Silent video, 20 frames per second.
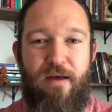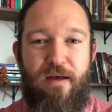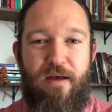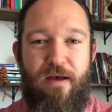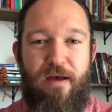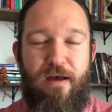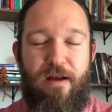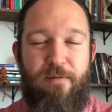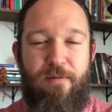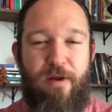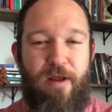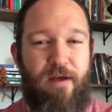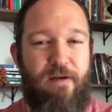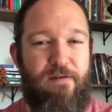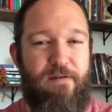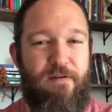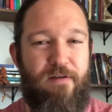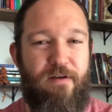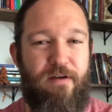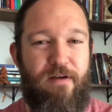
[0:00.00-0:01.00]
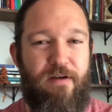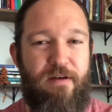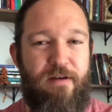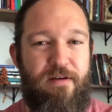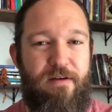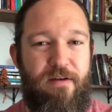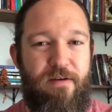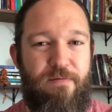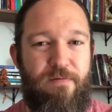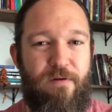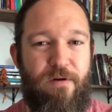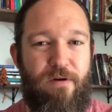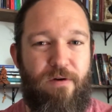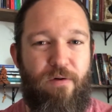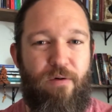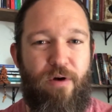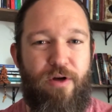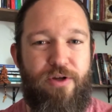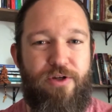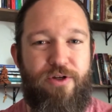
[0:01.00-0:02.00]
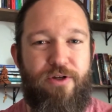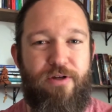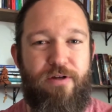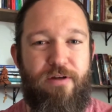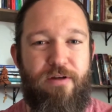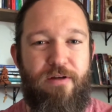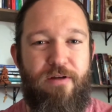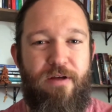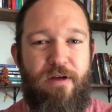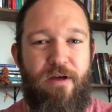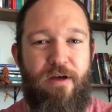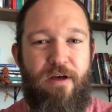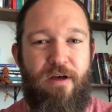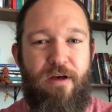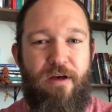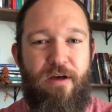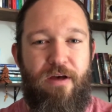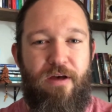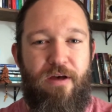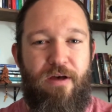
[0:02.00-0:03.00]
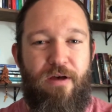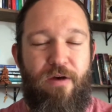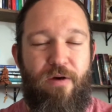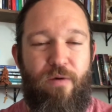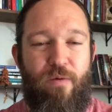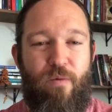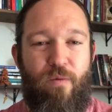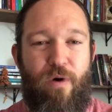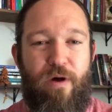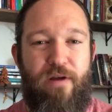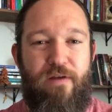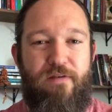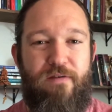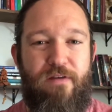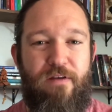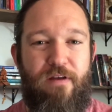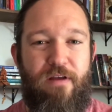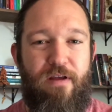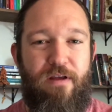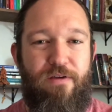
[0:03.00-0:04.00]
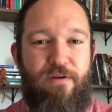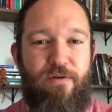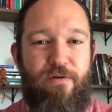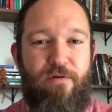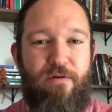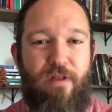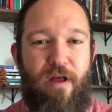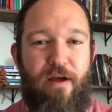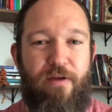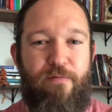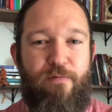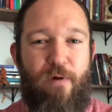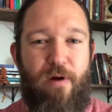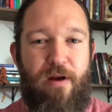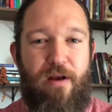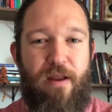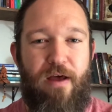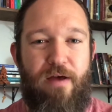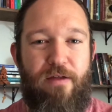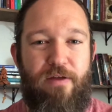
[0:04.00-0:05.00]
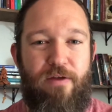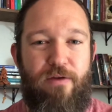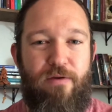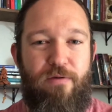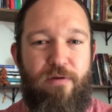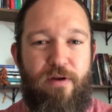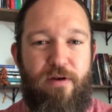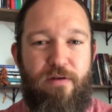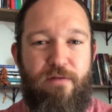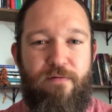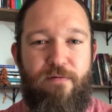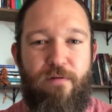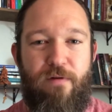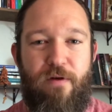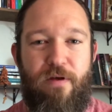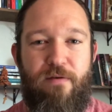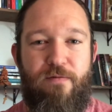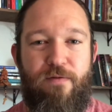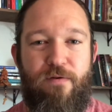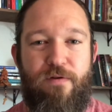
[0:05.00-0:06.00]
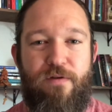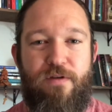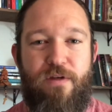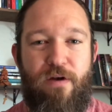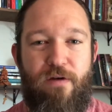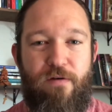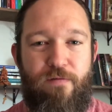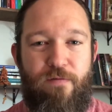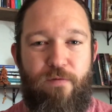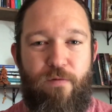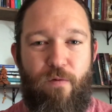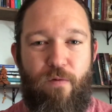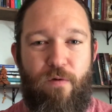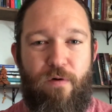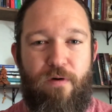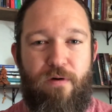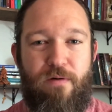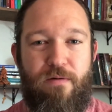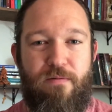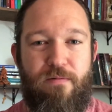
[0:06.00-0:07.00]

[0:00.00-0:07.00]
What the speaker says: And I want to ask a different question. What is it in your life right now that you need to forgive yourself for?